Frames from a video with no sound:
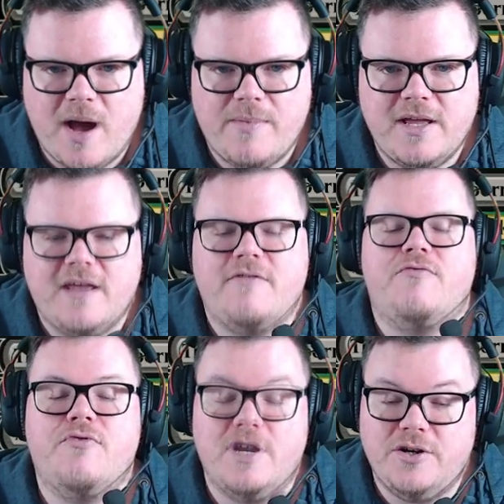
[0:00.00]
me.
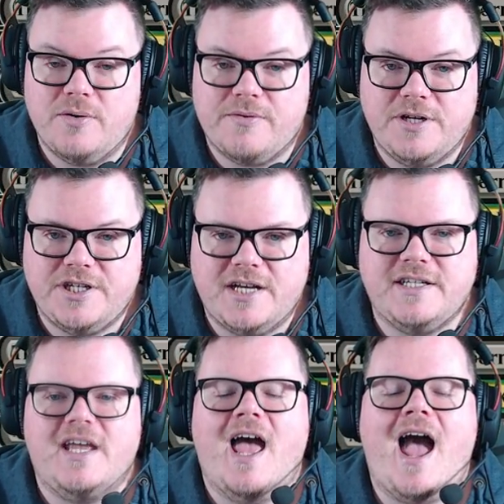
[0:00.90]
Really do appreciate
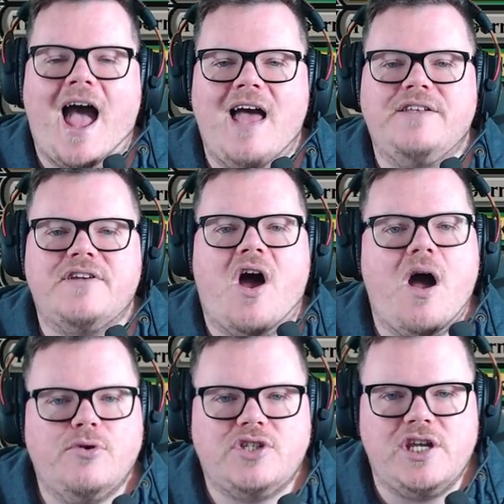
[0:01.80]
it. And I
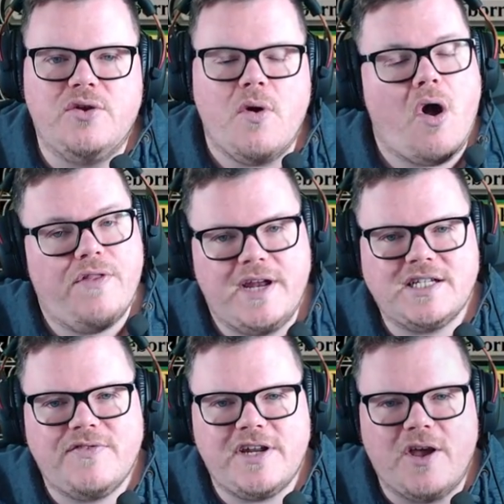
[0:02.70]
will see you on the next
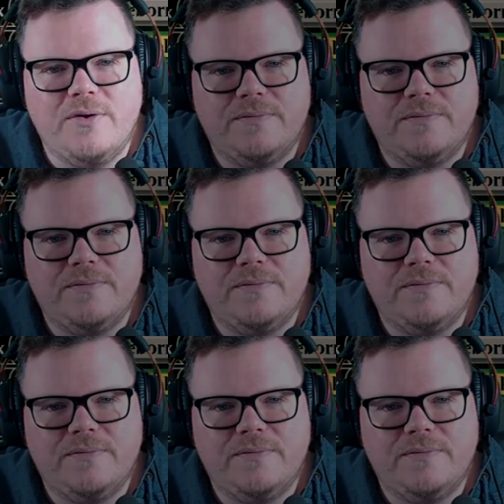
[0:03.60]
video.